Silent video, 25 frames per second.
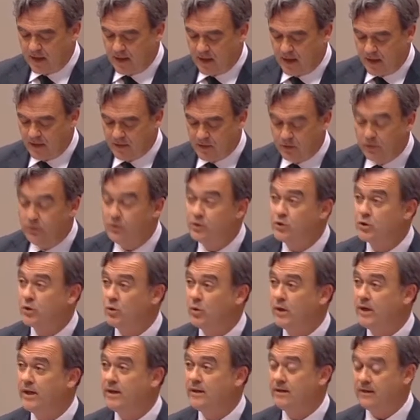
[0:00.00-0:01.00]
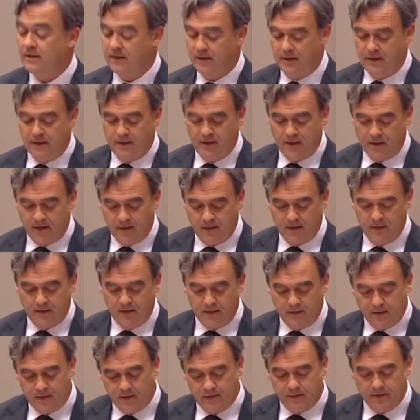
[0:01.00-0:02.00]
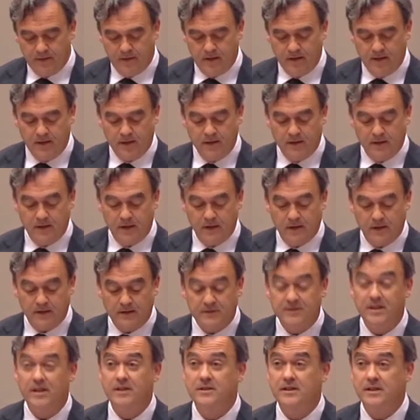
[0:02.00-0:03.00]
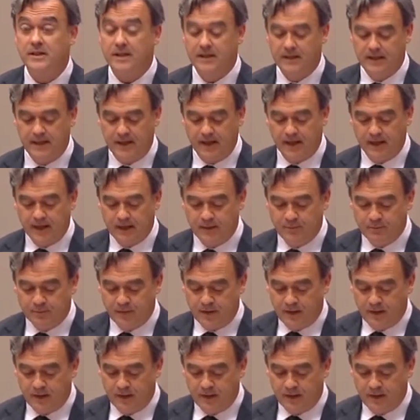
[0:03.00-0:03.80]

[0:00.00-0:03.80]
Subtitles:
I do join Senator Keneally